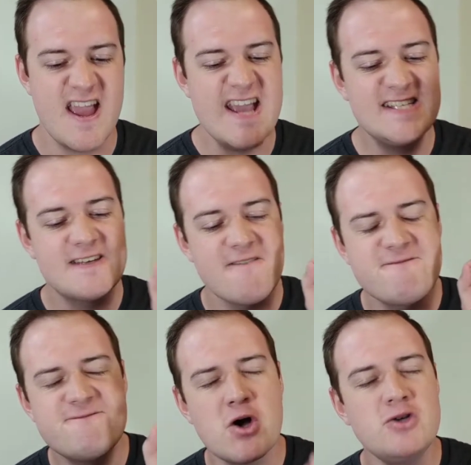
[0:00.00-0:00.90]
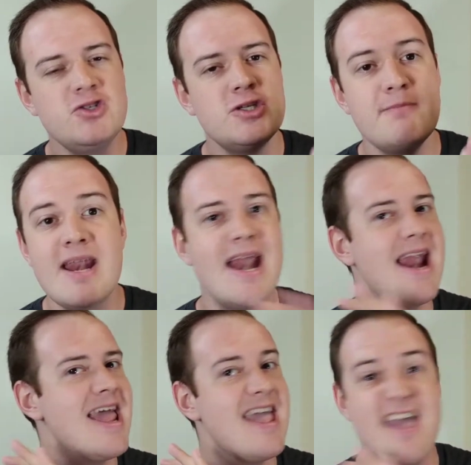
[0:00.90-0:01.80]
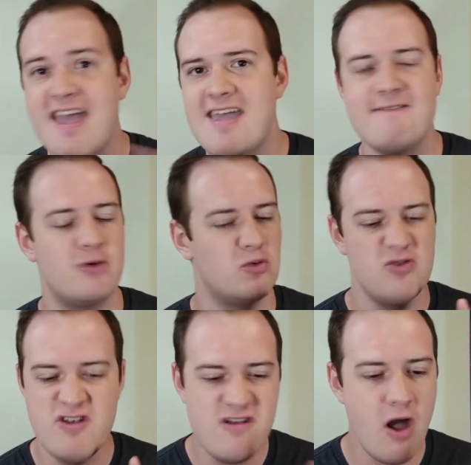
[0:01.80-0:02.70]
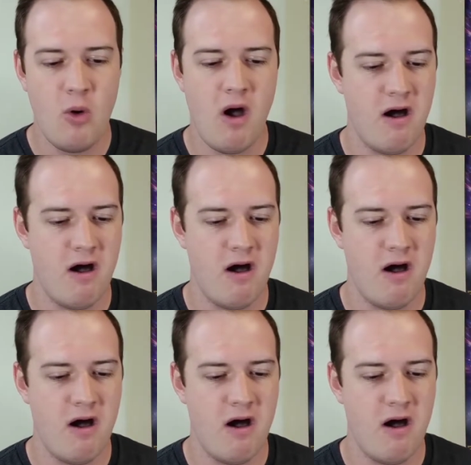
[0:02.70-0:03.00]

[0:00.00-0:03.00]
he's fundamentally evil, no